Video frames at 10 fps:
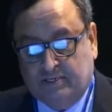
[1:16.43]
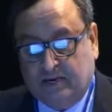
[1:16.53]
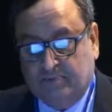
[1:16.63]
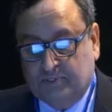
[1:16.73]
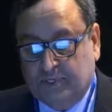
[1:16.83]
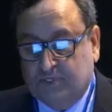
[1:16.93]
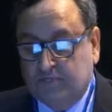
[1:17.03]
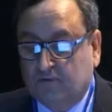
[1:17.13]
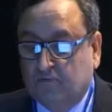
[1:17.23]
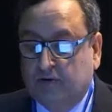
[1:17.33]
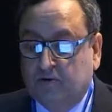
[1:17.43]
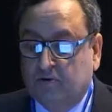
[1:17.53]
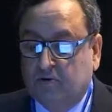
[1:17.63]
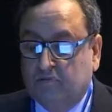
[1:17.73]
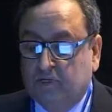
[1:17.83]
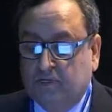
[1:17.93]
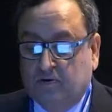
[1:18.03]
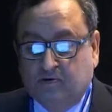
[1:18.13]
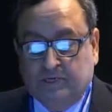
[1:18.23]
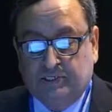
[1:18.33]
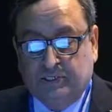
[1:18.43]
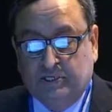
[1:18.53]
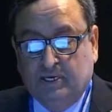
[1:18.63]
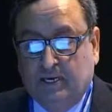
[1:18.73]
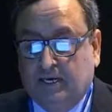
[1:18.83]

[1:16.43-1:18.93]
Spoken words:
stem cells of endodermal origin